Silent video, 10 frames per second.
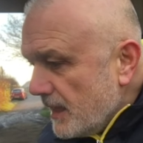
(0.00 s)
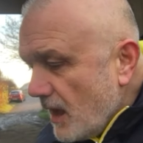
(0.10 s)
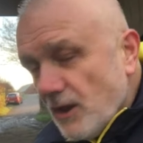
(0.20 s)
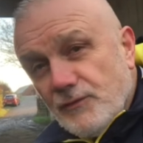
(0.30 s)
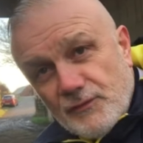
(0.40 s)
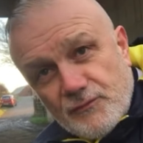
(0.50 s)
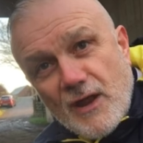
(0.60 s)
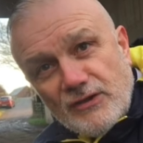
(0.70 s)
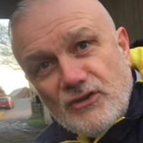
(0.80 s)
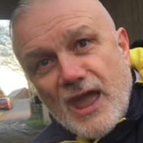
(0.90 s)
I love the
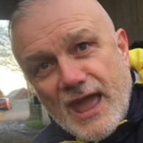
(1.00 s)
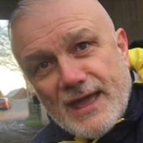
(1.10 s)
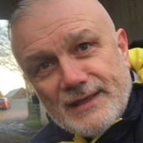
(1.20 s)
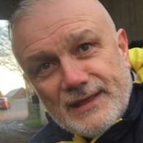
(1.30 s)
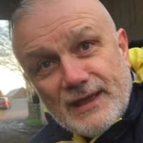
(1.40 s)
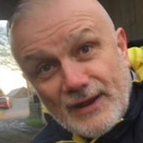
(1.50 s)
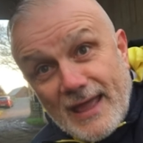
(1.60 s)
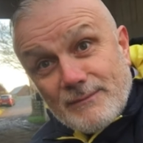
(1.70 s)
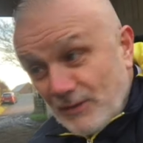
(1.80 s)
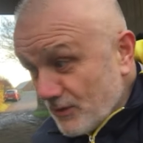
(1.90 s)
fresh air, and I
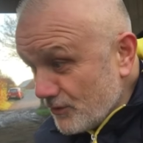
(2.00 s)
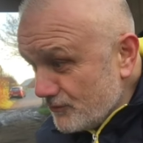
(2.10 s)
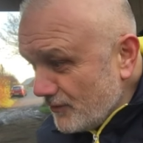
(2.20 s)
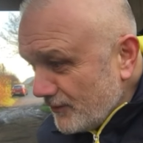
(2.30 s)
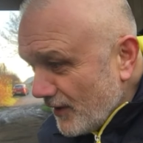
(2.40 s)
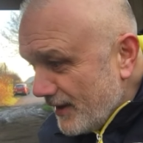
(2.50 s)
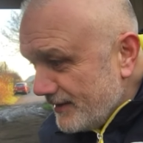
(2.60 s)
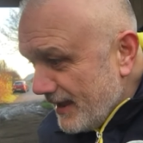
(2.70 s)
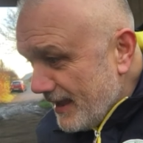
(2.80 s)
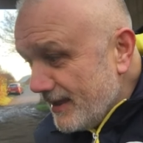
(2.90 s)
am in the countryside
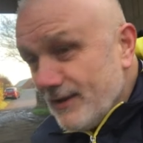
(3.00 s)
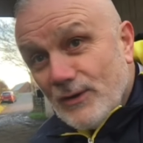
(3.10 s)
here,